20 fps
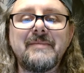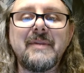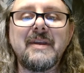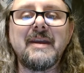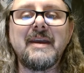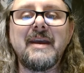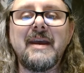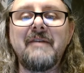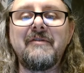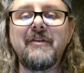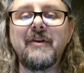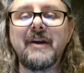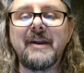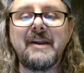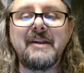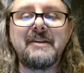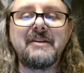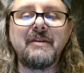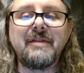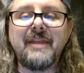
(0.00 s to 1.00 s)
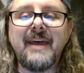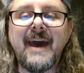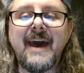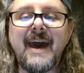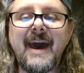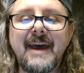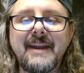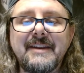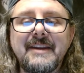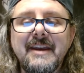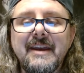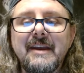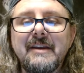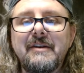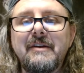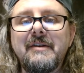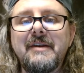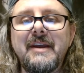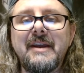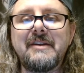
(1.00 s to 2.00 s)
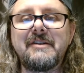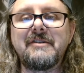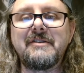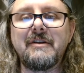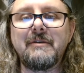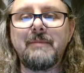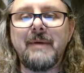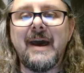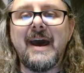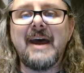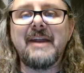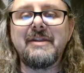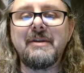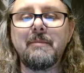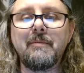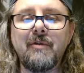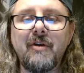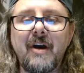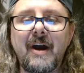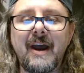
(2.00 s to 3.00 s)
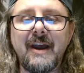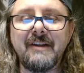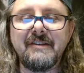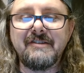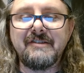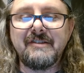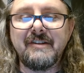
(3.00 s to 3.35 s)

if you're going to do that, you need to pad the price,